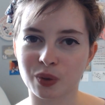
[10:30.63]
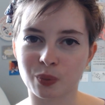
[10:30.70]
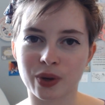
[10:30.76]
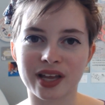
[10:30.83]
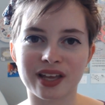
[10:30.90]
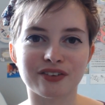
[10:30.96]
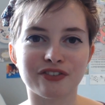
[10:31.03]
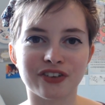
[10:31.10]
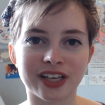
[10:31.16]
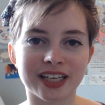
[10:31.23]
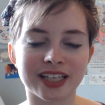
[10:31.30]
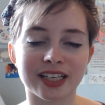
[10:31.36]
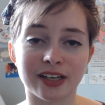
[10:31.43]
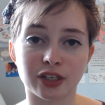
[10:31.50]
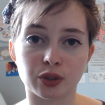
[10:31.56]
way of
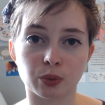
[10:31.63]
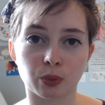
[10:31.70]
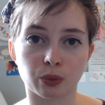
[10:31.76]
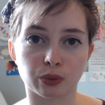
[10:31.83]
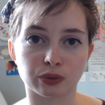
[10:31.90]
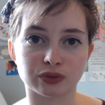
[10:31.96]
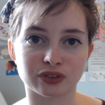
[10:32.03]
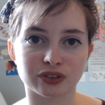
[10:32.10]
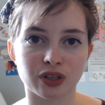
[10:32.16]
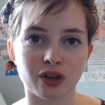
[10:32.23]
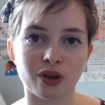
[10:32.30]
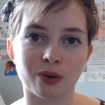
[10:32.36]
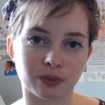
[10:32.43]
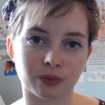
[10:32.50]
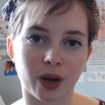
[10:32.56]
thinking towards
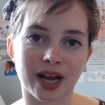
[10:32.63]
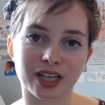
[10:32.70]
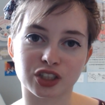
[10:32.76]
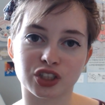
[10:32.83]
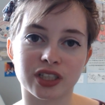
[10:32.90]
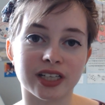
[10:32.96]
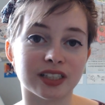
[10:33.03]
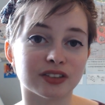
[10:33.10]
what action